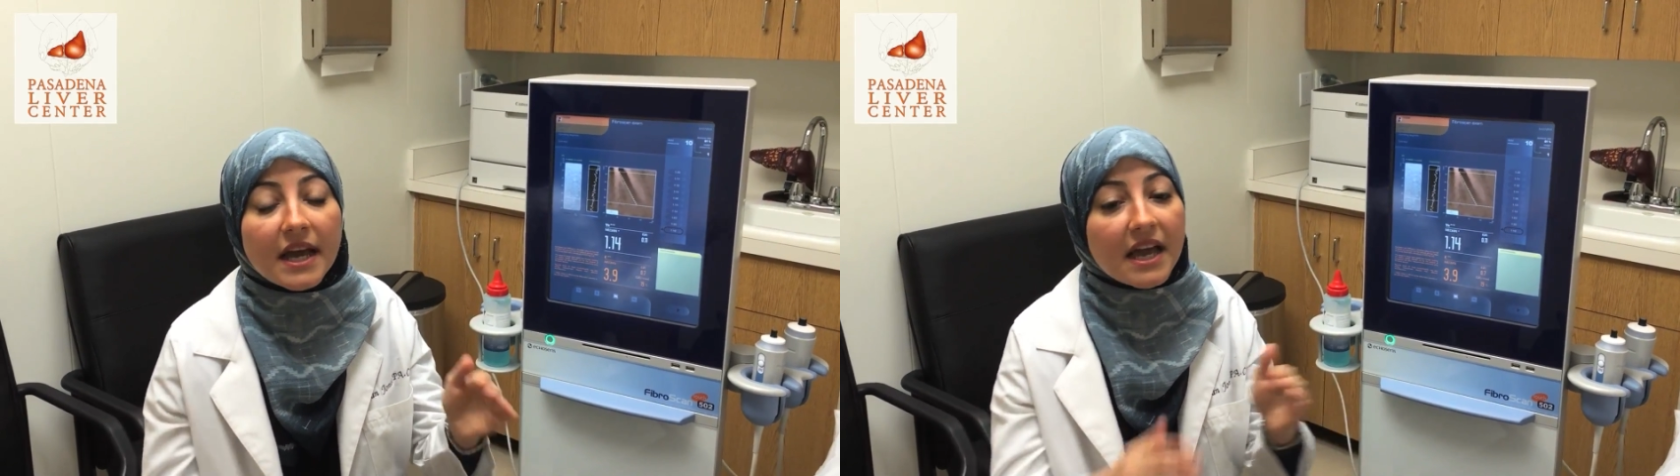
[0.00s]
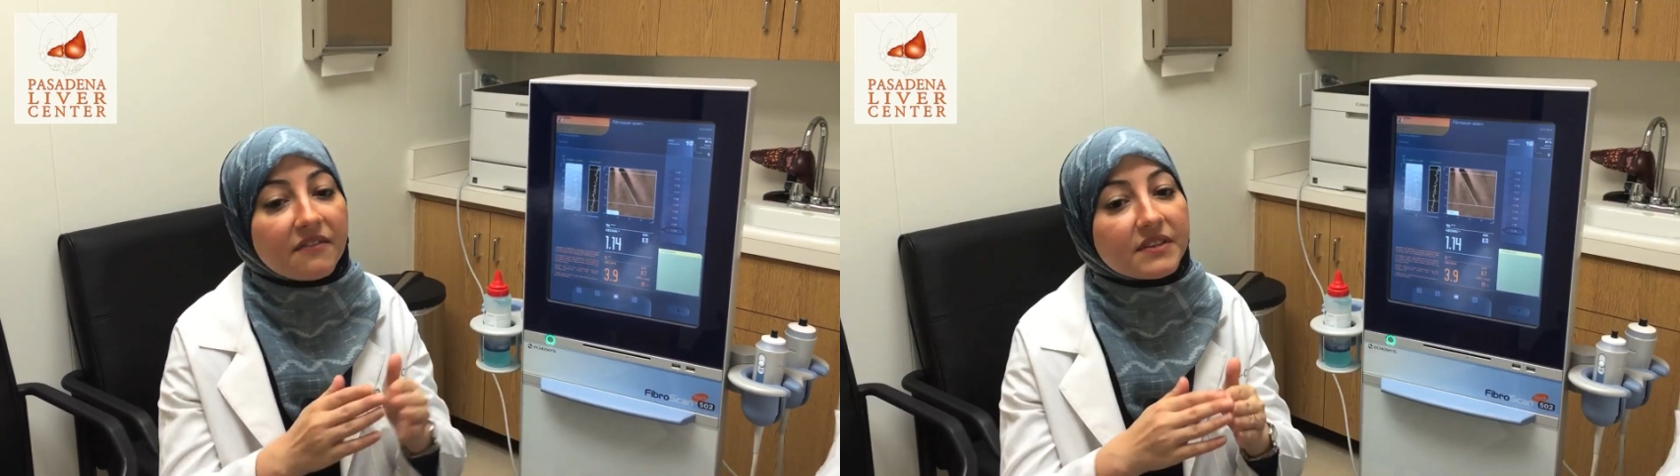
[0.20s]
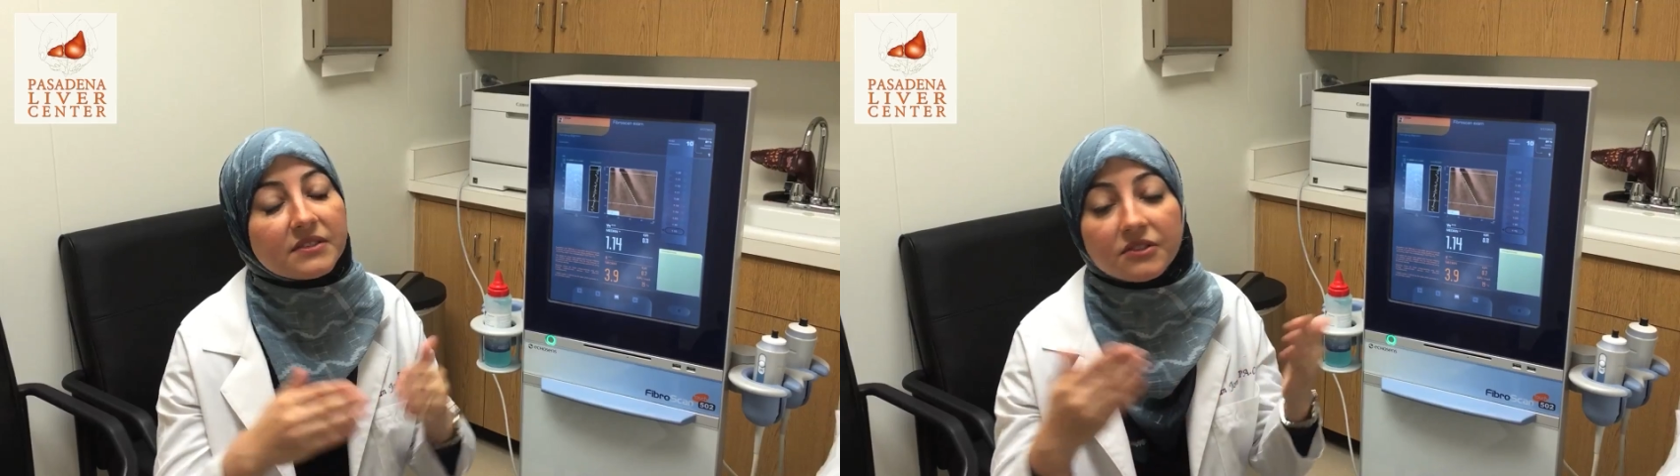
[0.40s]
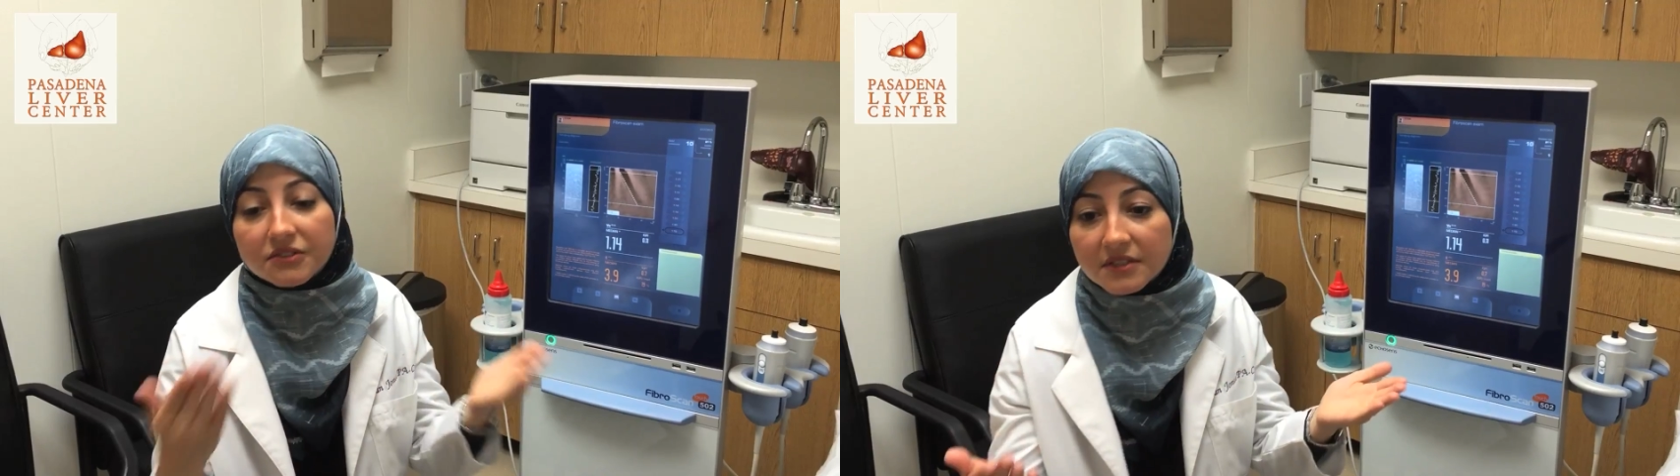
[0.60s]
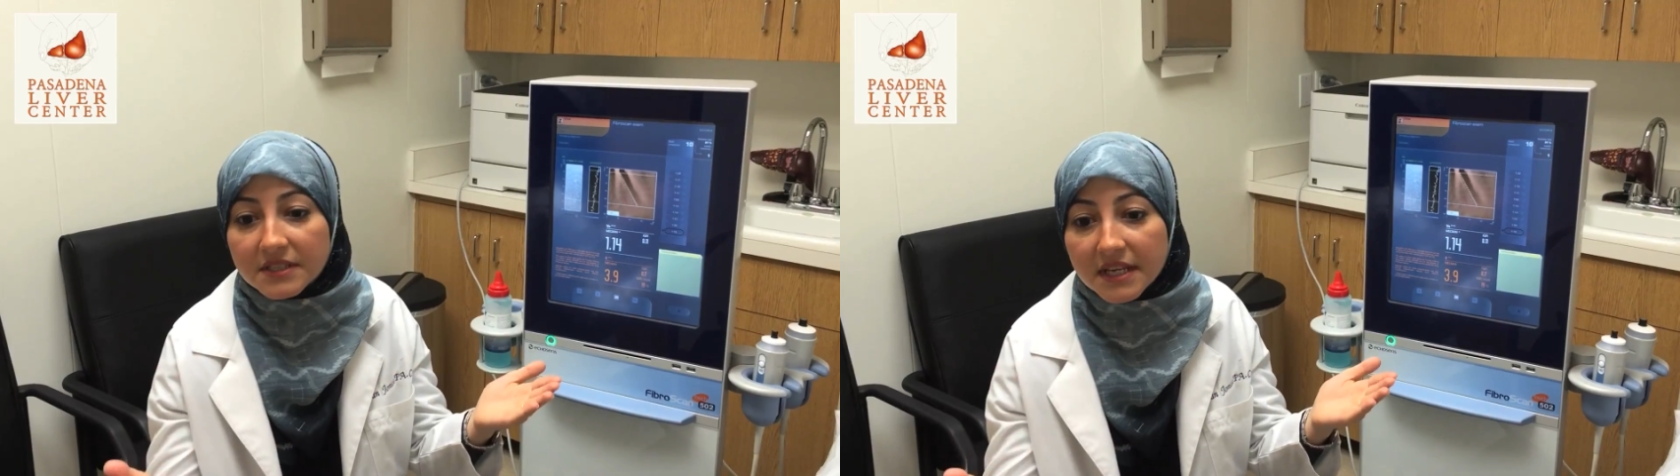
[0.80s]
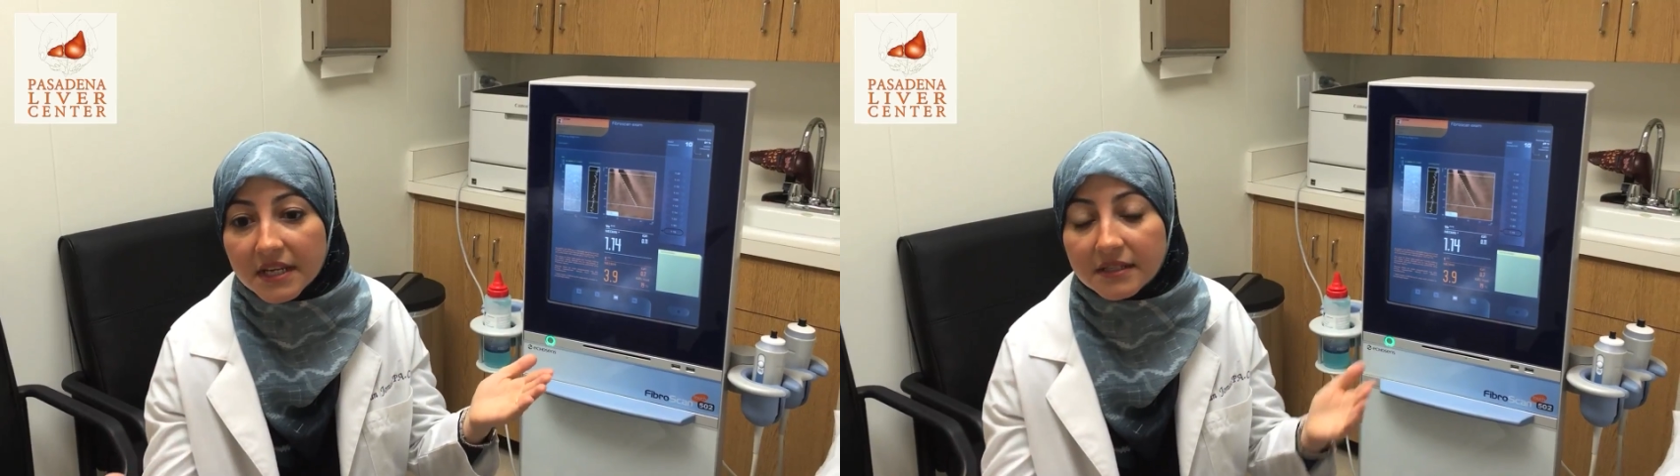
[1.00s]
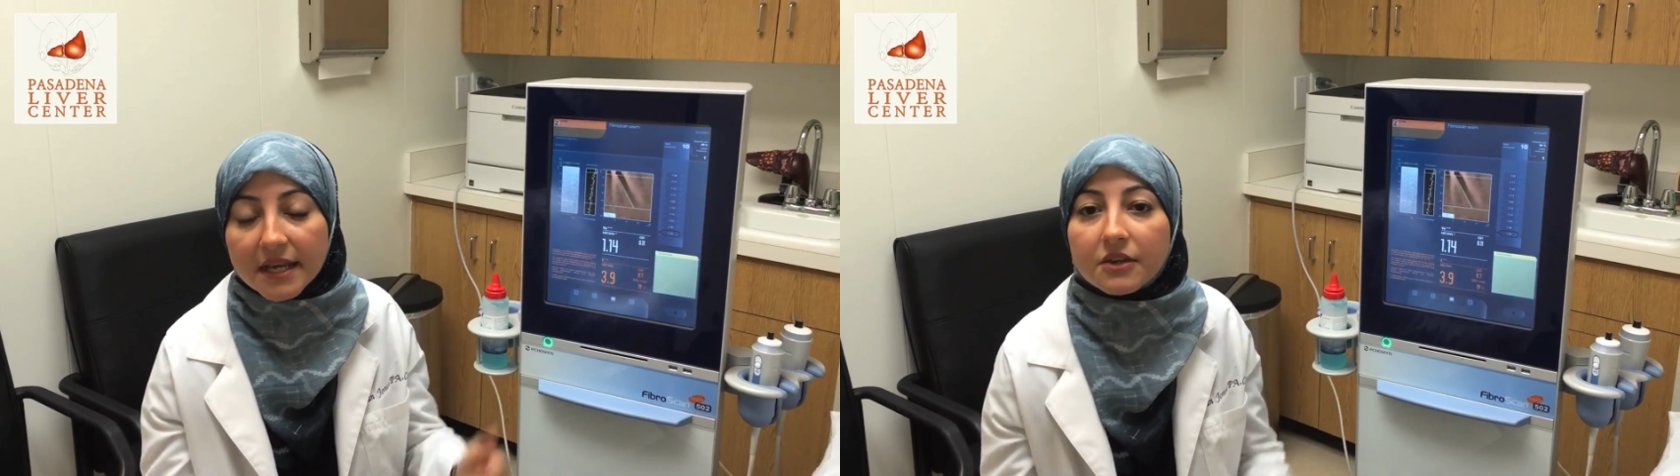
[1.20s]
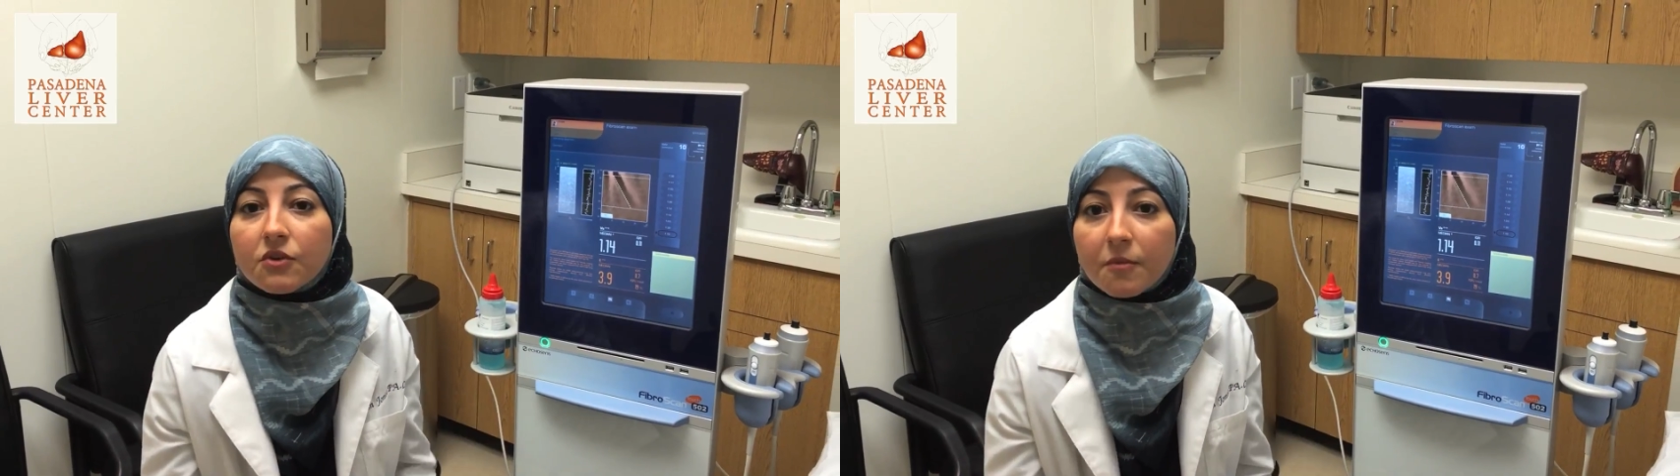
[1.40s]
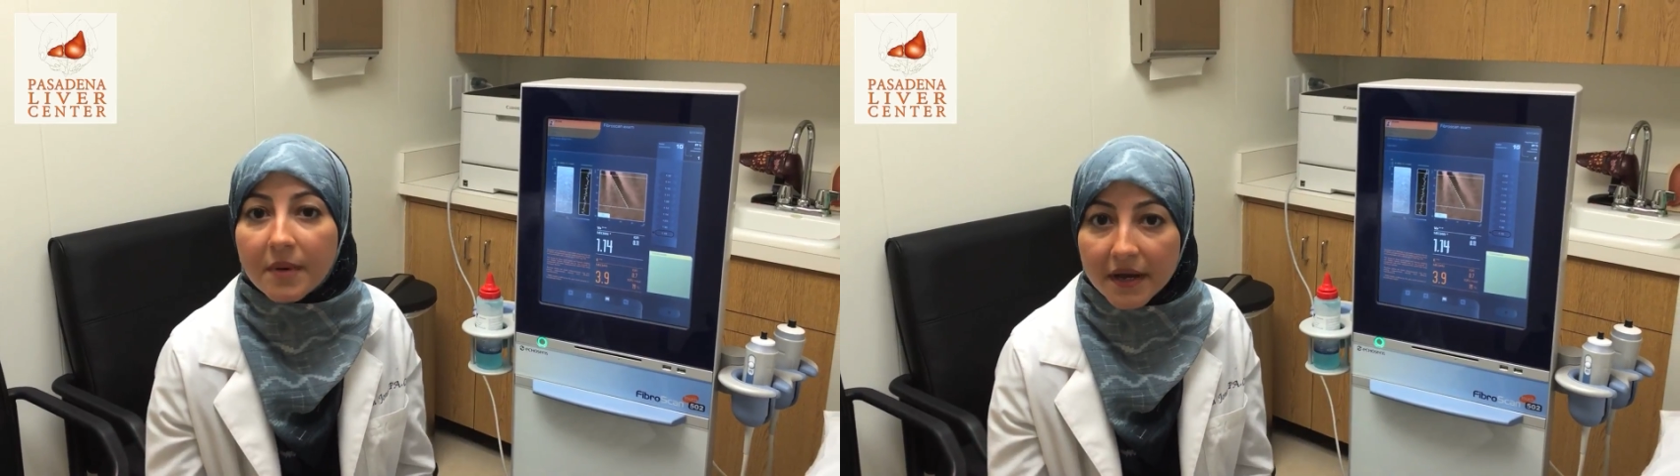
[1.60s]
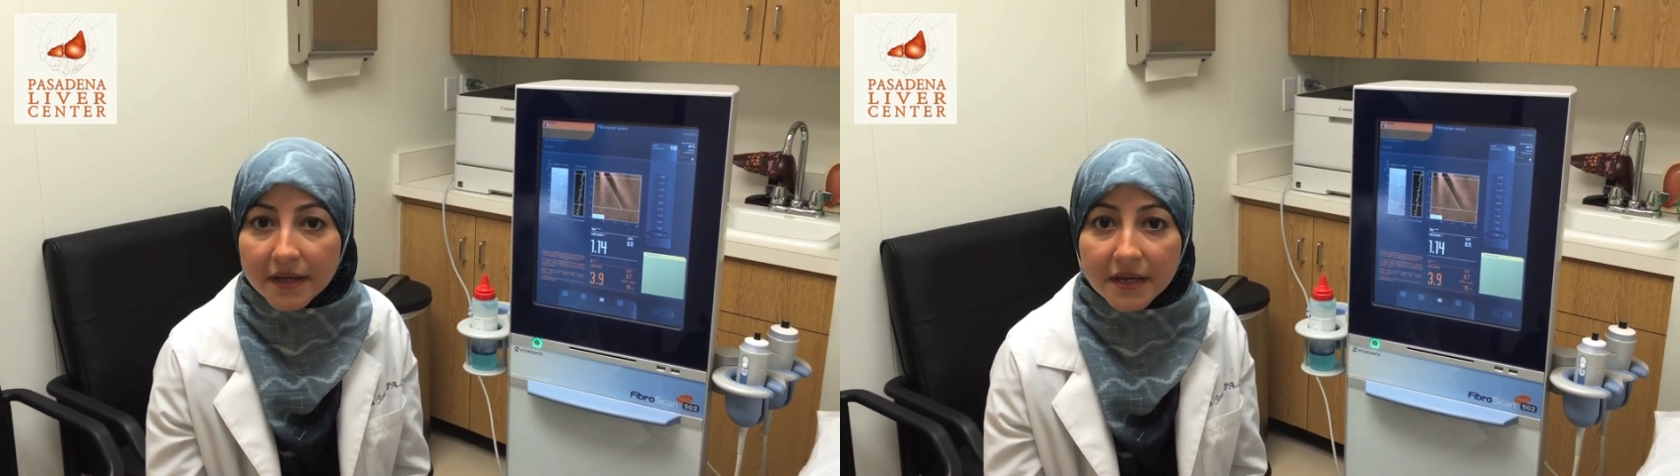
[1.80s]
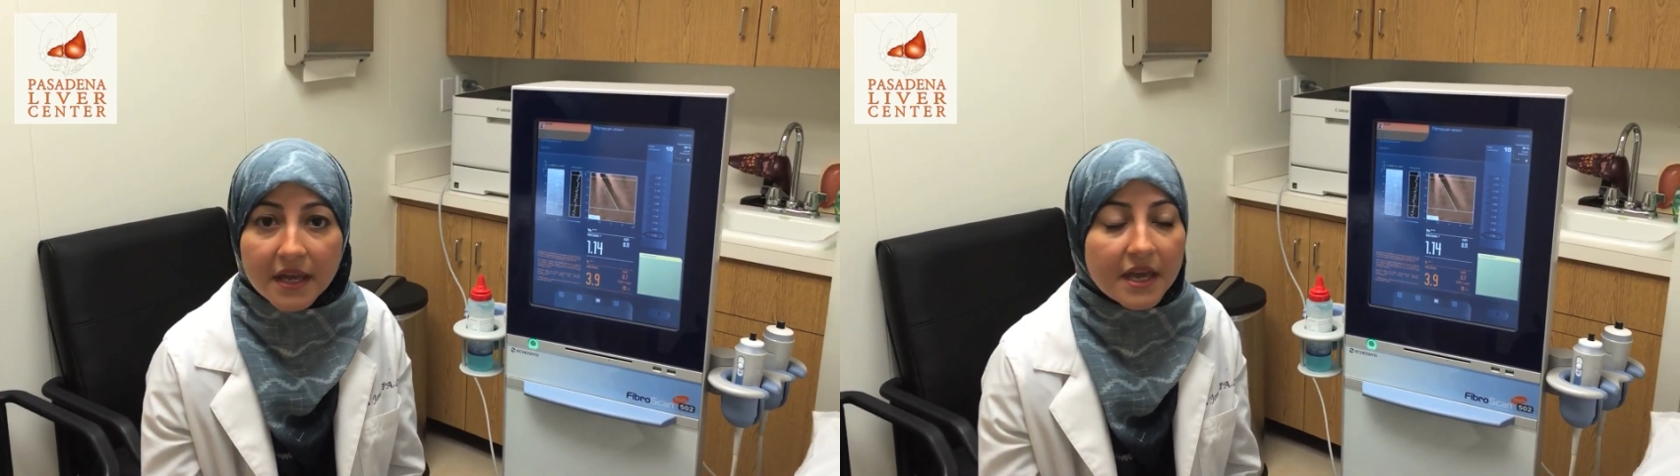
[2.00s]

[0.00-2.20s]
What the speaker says: I have a certain scale that I go by.